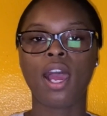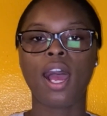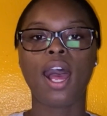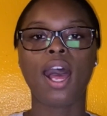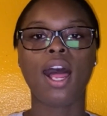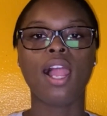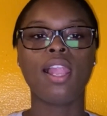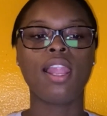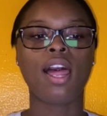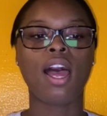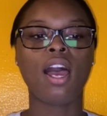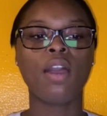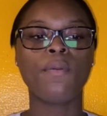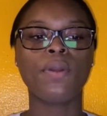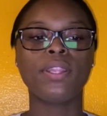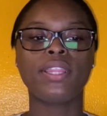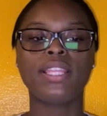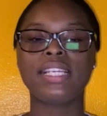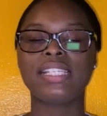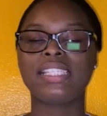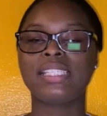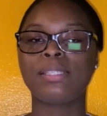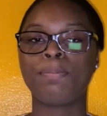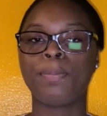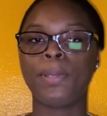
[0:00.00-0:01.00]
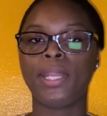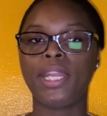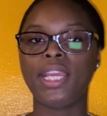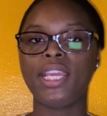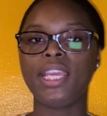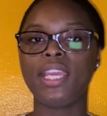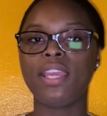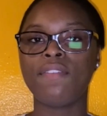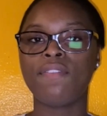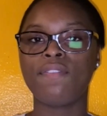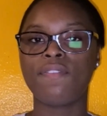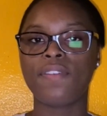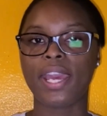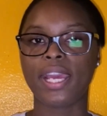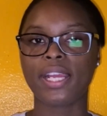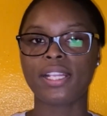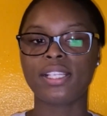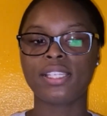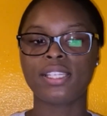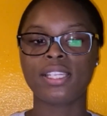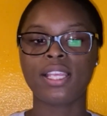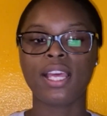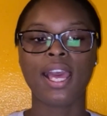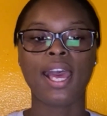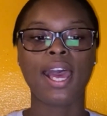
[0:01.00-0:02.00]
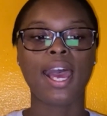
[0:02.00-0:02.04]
along with a spinning effect,